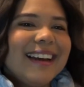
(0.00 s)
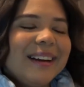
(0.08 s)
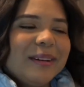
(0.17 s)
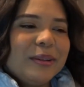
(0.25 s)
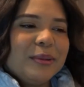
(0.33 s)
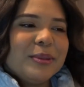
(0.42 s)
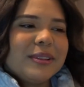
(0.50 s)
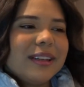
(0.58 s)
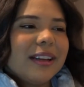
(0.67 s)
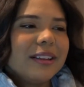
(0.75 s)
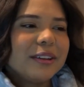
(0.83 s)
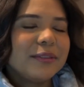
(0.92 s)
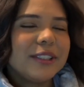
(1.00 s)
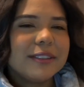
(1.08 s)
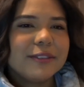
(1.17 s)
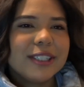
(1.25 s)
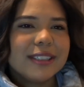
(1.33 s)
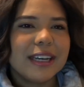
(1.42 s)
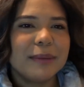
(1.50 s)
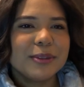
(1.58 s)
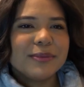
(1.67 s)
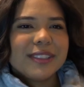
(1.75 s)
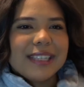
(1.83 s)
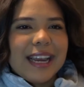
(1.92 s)
Uh, you will see a lot of different type
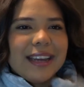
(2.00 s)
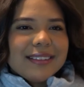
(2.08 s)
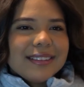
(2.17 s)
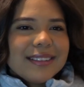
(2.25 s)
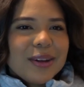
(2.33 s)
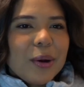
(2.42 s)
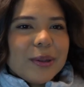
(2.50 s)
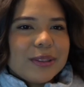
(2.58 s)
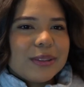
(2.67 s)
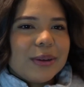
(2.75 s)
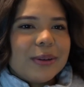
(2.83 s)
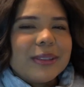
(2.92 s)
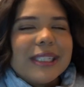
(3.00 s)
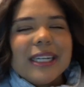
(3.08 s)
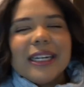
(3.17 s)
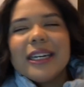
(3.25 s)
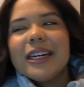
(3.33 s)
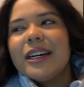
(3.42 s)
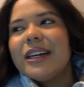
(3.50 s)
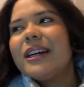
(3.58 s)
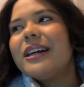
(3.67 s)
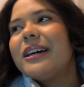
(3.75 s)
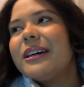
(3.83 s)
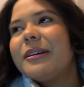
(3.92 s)
of sands also
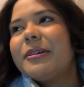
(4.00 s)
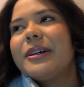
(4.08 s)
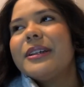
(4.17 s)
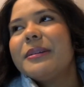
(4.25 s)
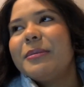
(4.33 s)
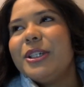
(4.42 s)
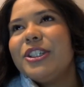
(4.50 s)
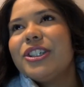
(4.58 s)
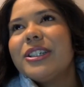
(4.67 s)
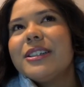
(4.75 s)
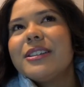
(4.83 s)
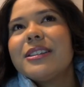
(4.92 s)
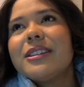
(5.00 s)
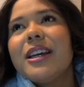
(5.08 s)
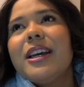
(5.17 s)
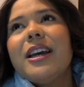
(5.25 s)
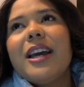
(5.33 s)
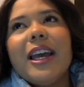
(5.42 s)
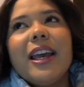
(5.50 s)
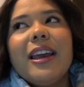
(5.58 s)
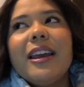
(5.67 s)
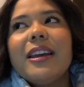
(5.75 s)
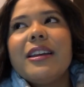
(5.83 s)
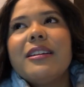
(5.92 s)
uh, on the beaches
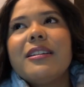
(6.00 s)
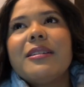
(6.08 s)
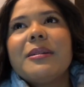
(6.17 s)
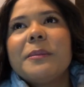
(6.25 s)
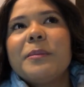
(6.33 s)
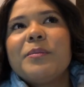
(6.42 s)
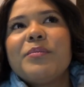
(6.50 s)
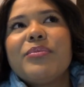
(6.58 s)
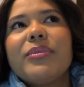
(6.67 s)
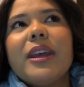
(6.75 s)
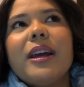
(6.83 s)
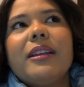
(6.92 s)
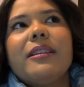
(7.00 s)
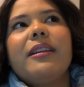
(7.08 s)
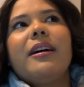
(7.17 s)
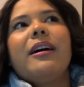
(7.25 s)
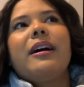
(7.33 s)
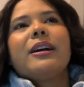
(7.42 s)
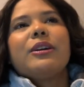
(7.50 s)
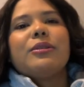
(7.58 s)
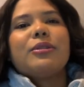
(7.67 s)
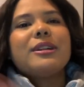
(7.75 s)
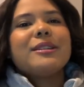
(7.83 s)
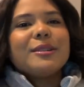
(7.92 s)
in the
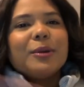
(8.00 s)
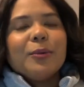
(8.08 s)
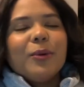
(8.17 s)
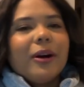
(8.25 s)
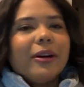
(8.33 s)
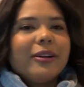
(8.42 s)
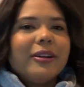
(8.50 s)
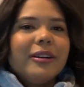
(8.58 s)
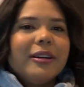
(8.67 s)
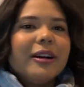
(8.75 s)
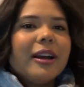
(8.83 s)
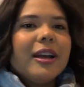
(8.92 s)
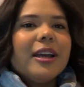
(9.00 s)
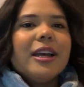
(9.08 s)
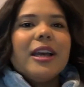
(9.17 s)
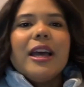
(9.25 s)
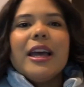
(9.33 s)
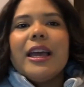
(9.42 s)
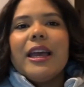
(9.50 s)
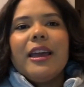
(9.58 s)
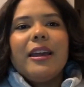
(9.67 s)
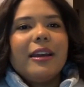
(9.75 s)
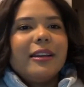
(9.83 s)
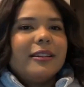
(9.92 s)
crystal water
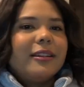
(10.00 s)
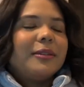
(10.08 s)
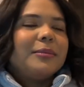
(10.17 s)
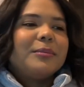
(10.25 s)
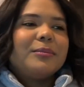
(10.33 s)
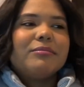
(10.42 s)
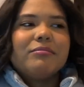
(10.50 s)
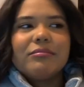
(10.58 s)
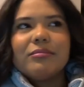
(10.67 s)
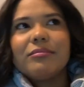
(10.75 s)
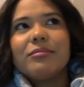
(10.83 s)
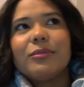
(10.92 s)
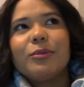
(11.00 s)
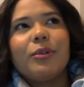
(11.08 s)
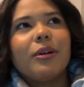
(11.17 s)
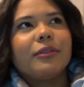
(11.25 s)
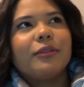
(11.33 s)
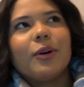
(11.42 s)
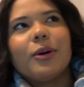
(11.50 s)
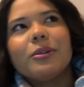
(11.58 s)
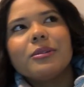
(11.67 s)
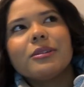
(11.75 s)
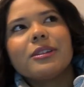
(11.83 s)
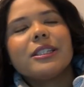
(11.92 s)
in
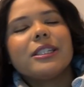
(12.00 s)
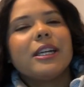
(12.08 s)
waterfalls